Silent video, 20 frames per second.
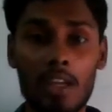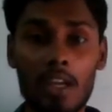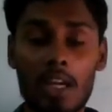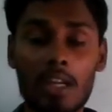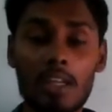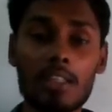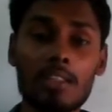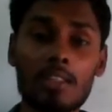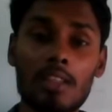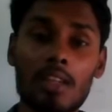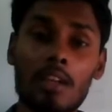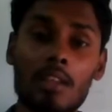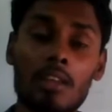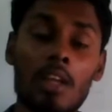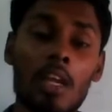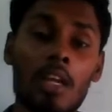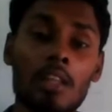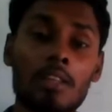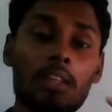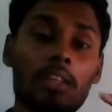Understand?
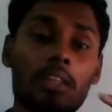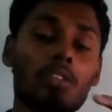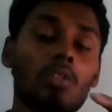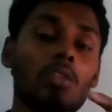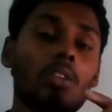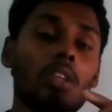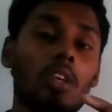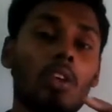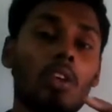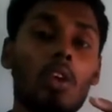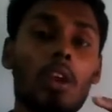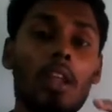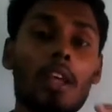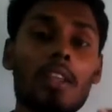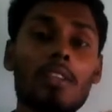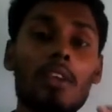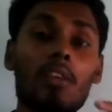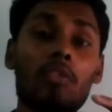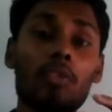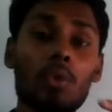That is only called
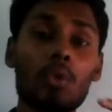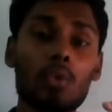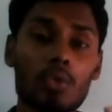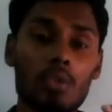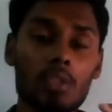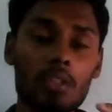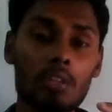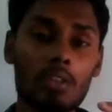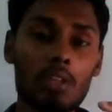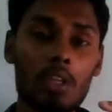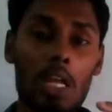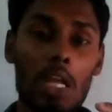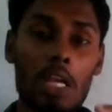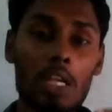as a fuse.